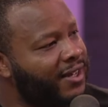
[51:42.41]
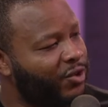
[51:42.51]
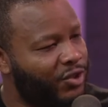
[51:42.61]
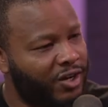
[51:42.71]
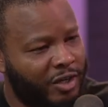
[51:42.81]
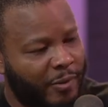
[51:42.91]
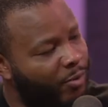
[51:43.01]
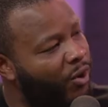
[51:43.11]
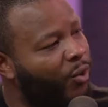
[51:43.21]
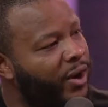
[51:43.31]
You start to be
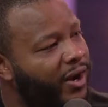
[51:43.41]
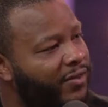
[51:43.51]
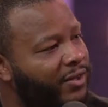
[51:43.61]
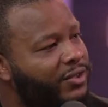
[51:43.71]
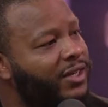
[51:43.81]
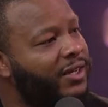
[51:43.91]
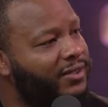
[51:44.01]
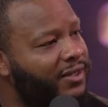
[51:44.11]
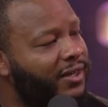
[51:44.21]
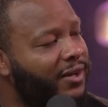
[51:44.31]
more aware of those things,
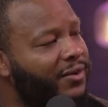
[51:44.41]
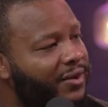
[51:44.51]
you know?